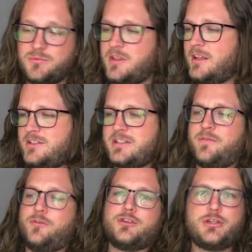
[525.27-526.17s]
She's the
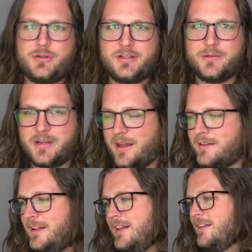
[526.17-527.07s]
first unit you get.
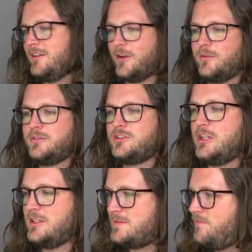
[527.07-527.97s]
You know,
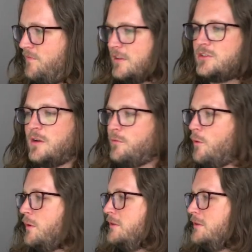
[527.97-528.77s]
she's fairly straightforward.